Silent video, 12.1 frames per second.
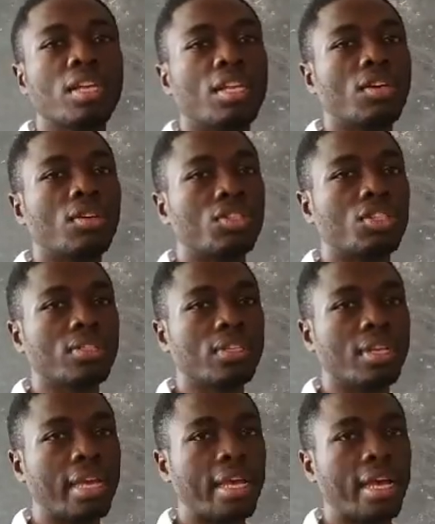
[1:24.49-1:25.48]
in your
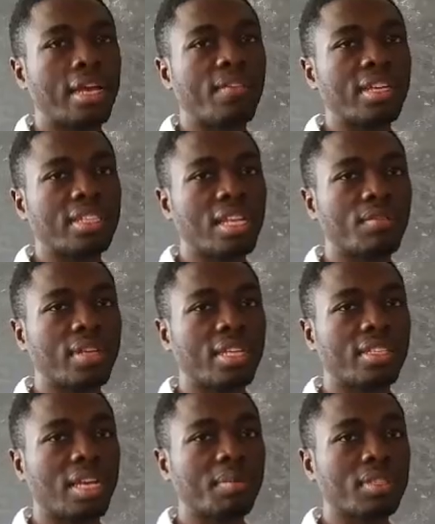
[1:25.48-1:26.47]
GCE advanced level
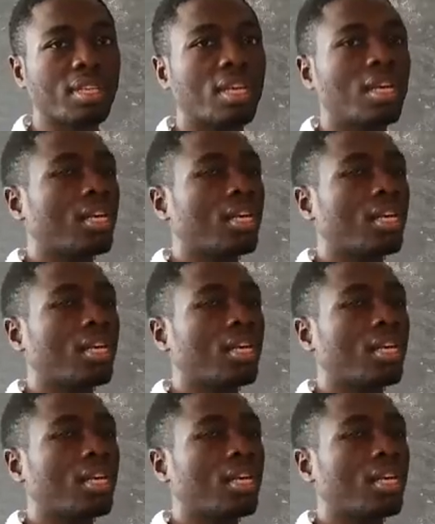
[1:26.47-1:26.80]
exams,